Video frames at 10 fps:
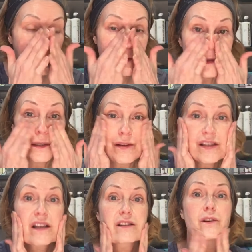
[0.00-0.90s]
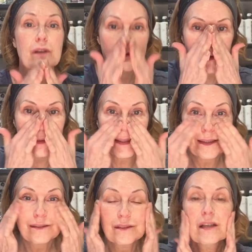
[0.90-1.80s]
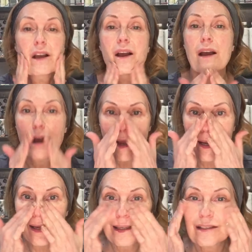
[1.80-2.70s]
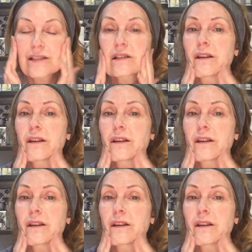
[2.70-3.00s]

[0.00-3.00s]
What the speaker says: you know, it's gone everywhere. And